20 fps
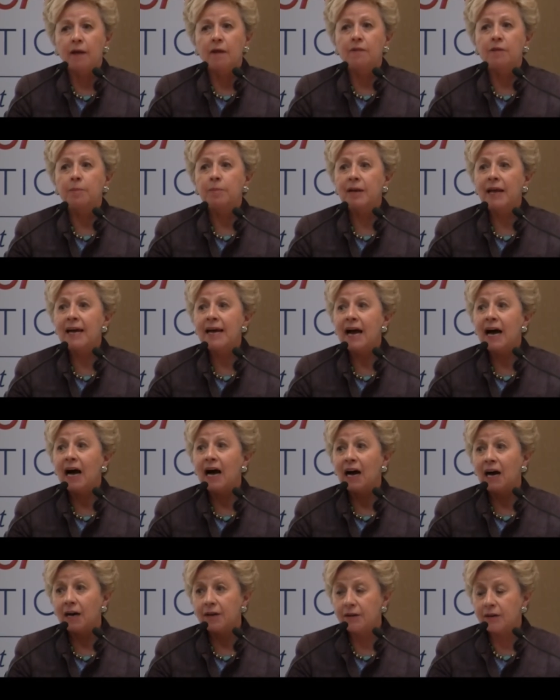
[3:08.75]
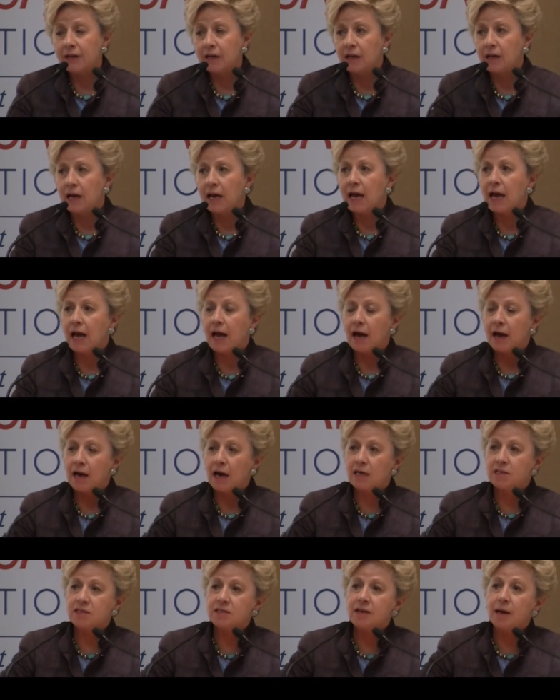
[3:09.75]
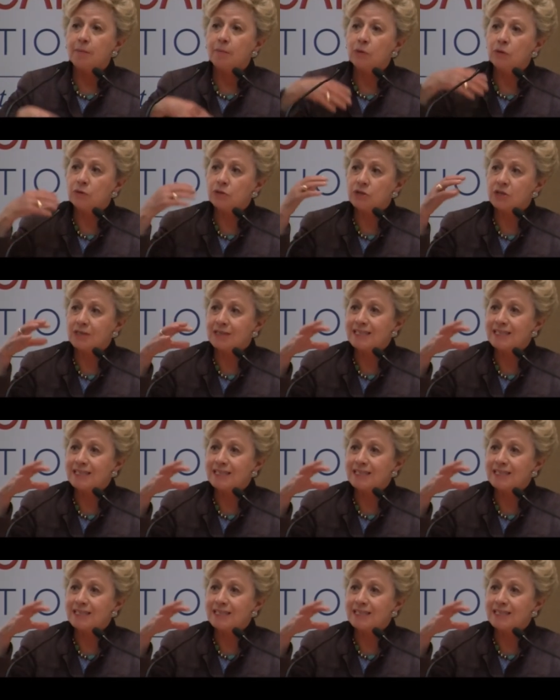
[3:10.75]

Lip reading: the Pléiade assembles